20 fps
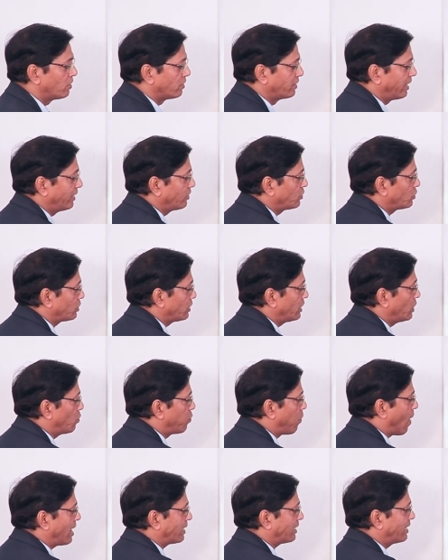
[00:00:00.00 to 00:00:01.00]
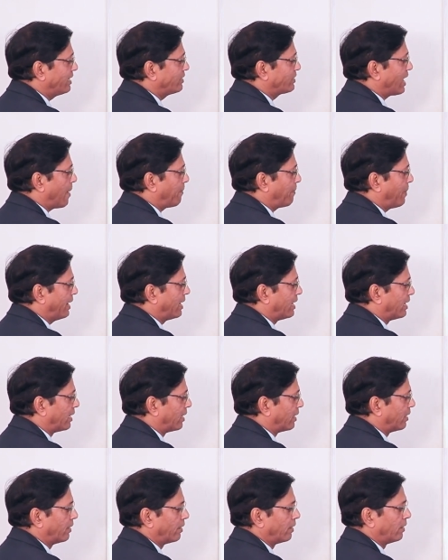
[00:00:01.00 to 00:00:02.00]
then see what is
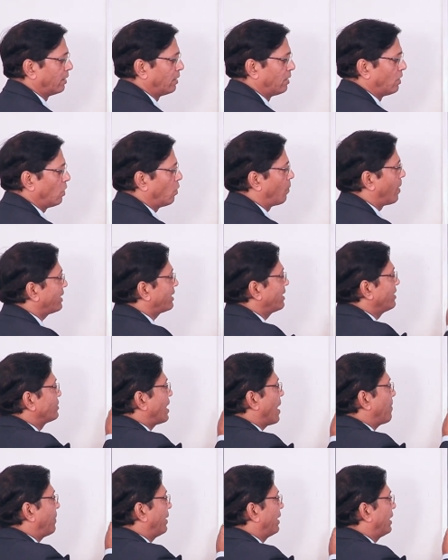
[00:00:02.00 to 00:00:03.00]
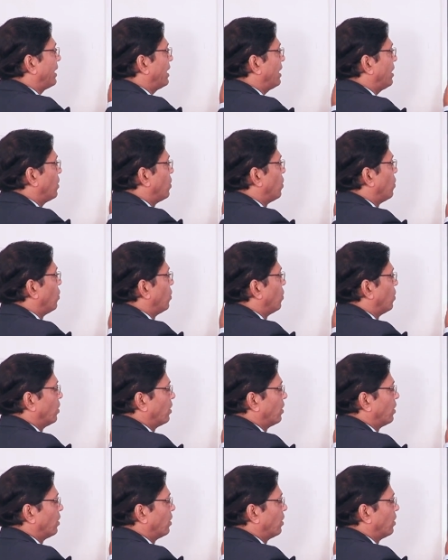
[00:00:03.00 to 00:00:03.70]
happening. What is happening?